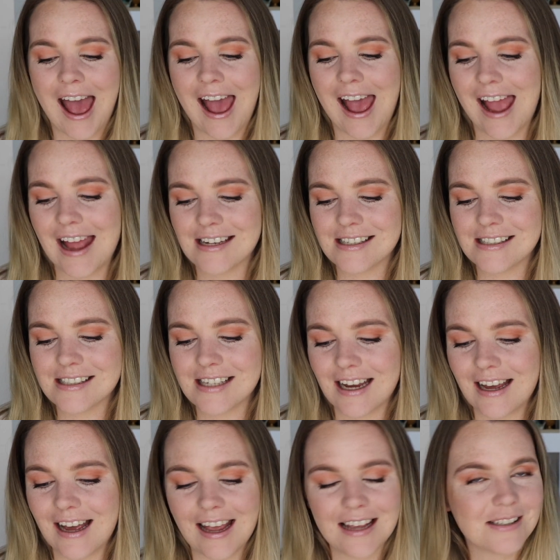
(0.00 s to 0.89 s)
And
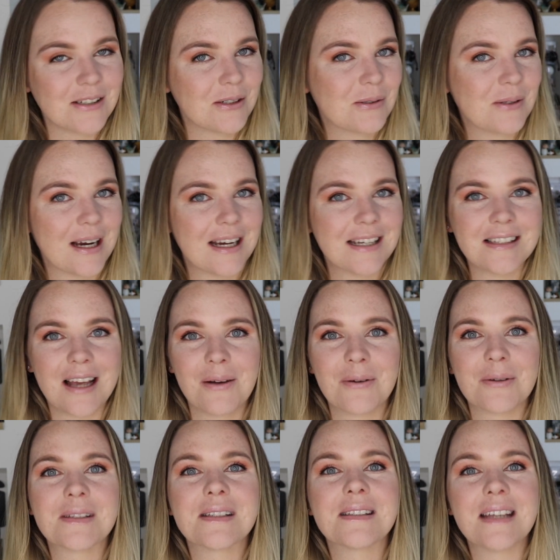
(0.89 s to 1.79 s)
uh, as always, I
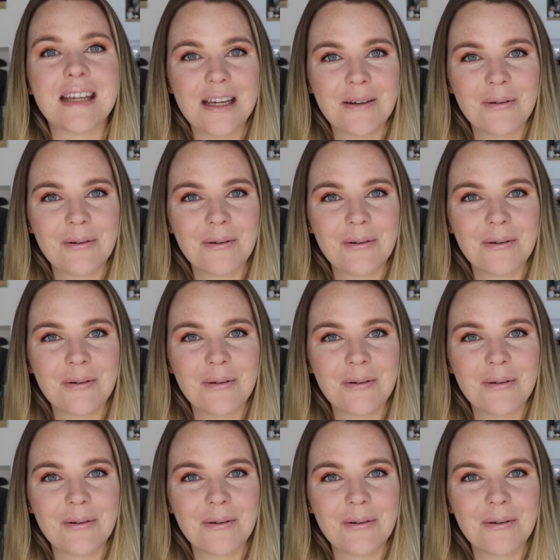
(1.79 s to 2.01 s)
will see